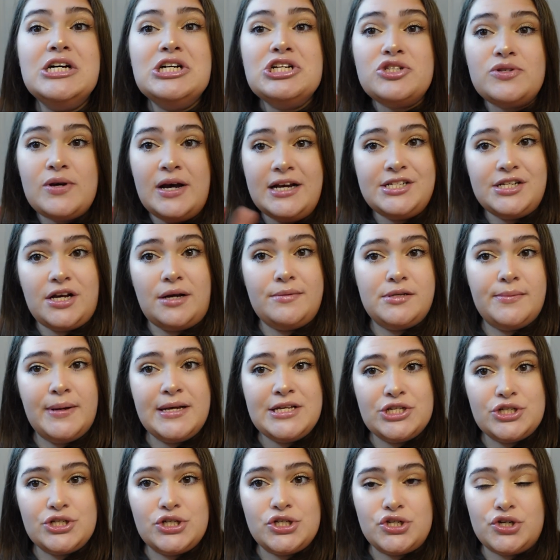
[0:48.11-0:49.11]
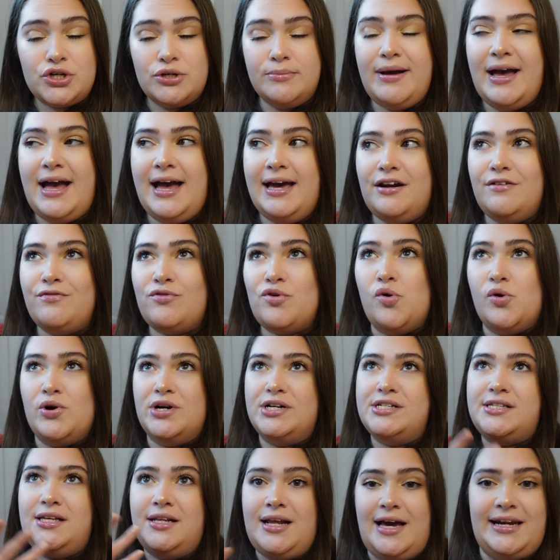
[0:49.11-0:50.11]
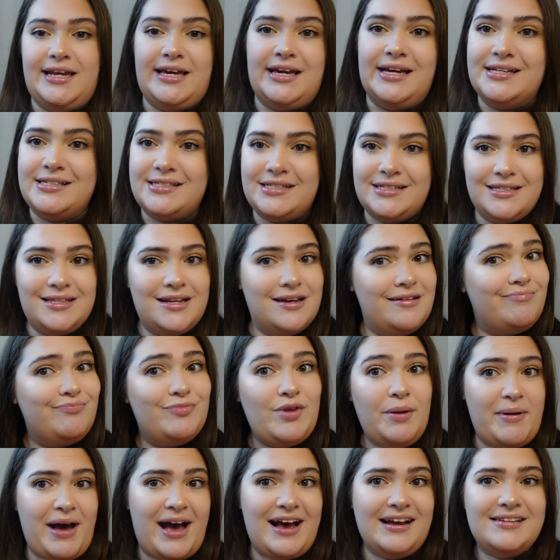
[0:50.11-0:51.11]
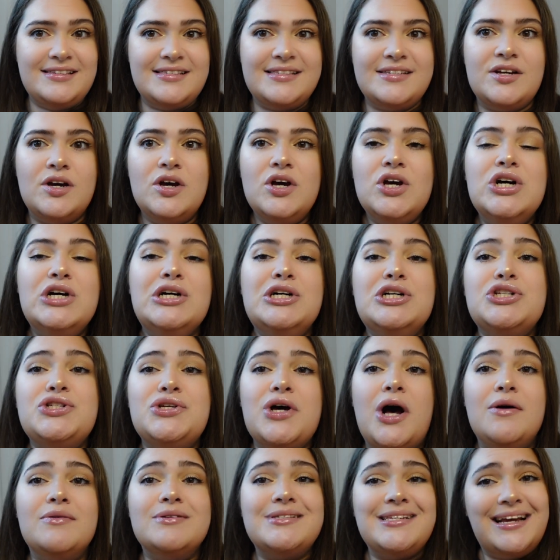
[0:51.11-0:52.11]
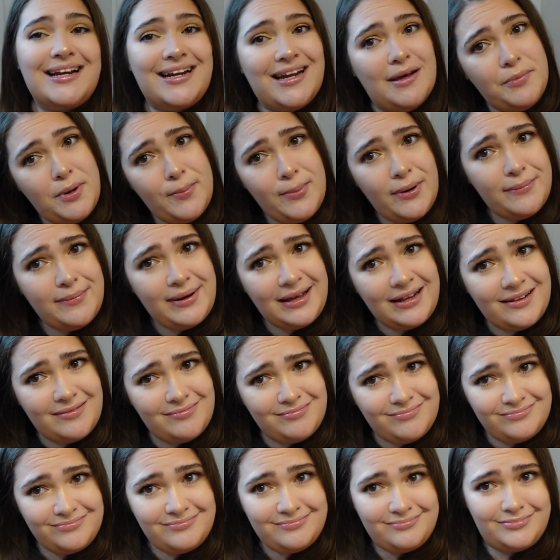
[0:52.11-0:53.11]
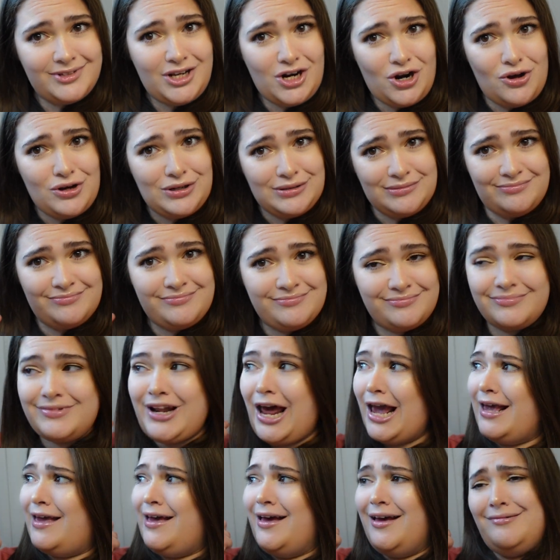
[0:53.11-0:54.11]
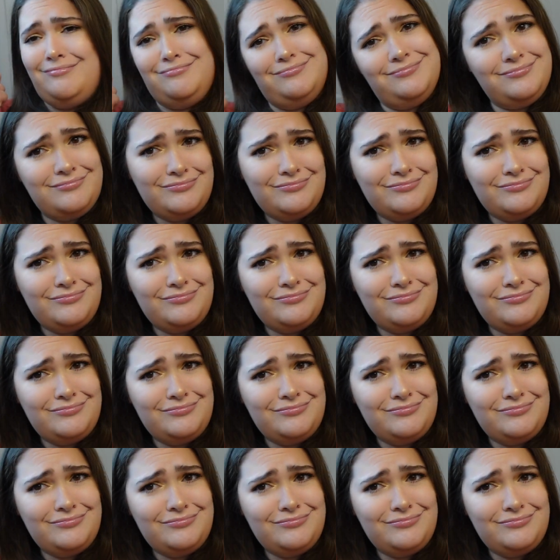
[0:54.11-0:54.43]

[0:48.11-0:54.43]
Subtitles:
So I had to come to my sister's room, and of course, the lighting isn't the best. So I was like, let me bring my little light kit.